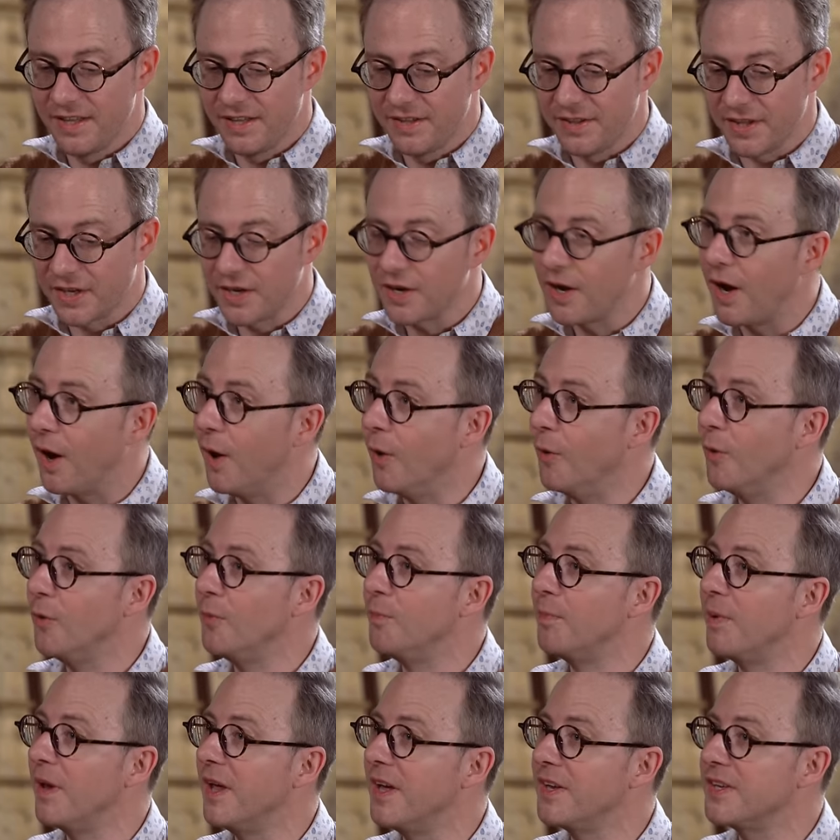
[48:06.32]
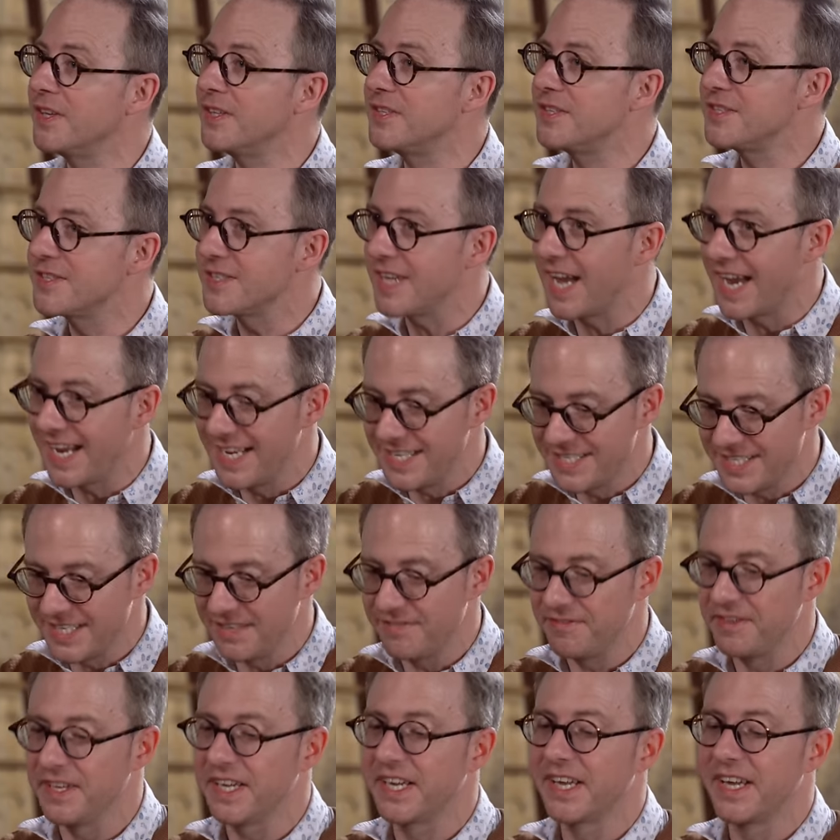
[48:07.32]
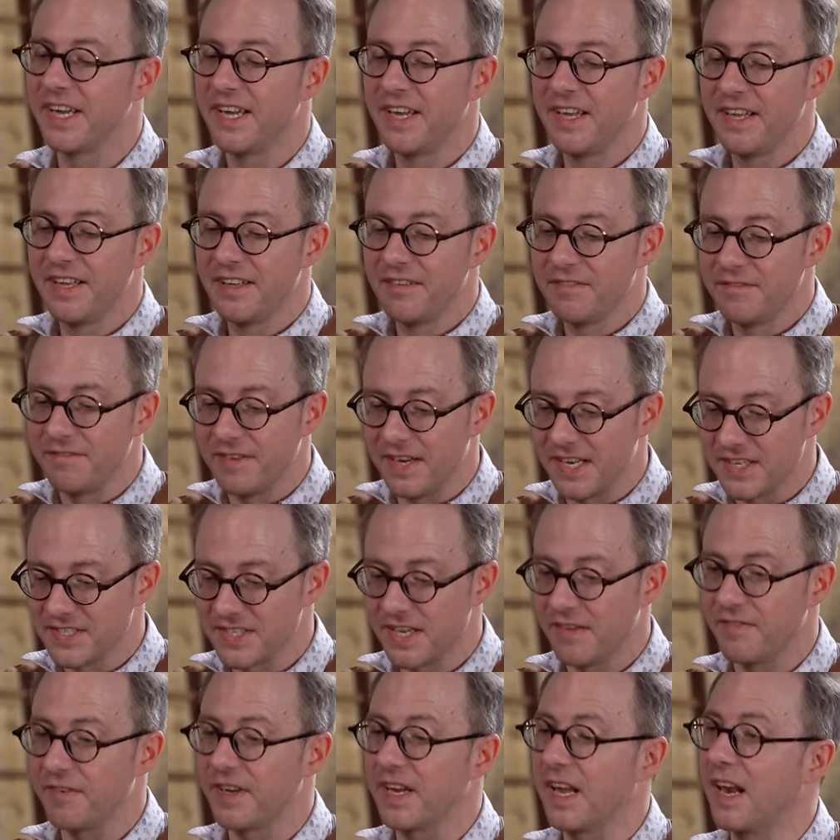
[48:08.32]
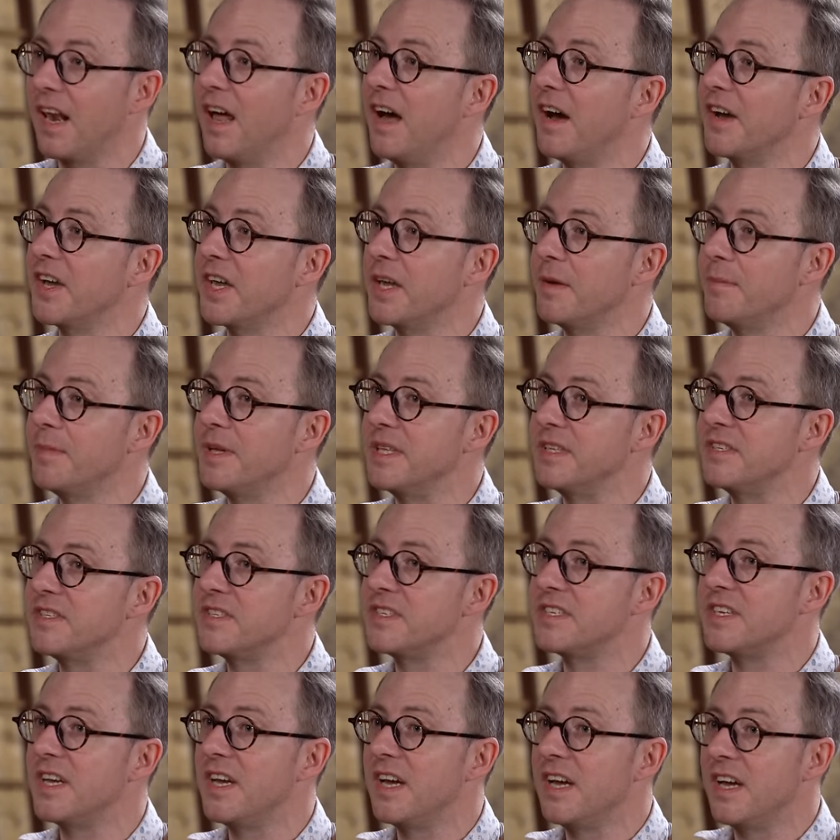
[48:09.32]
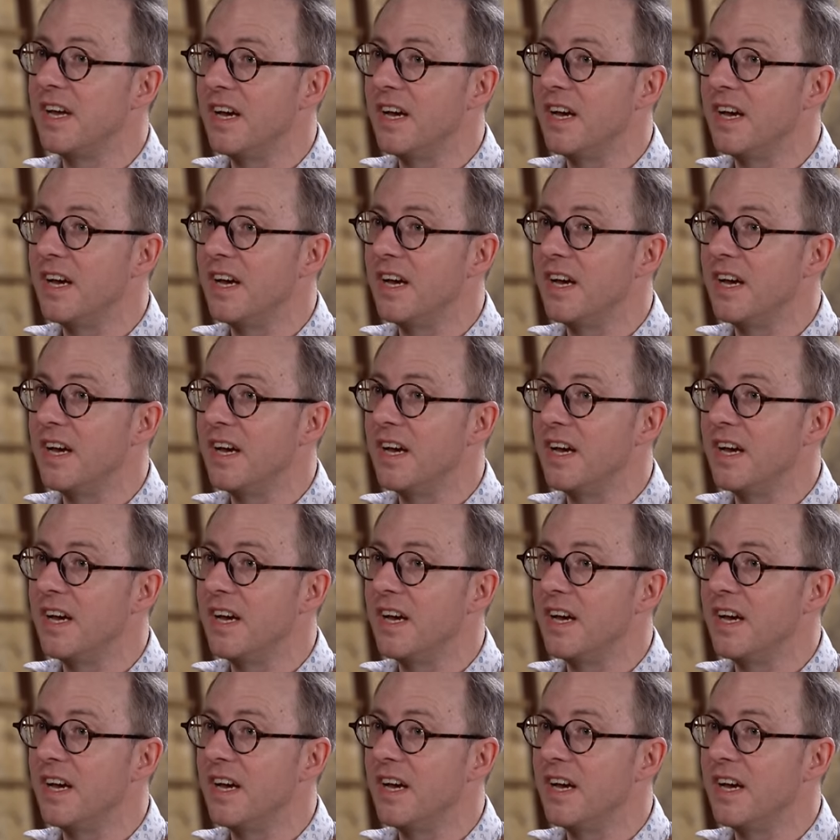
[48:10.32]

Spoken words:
the cold-blooded scientific philosophical arguments